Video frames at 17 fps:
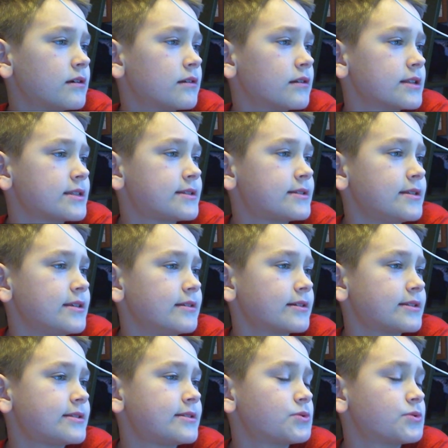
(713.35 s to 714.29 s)
let's see,
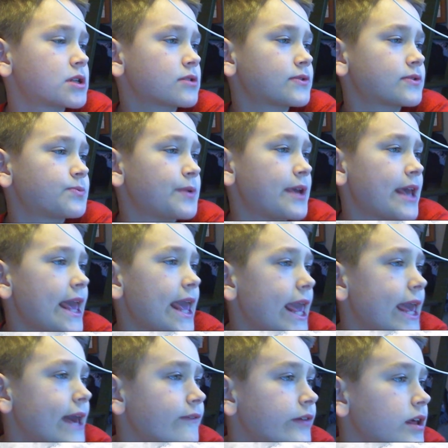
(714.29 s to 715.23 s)
let's see what else we
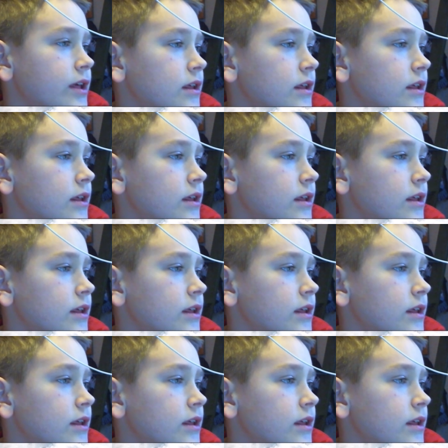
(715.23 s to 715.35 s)
have.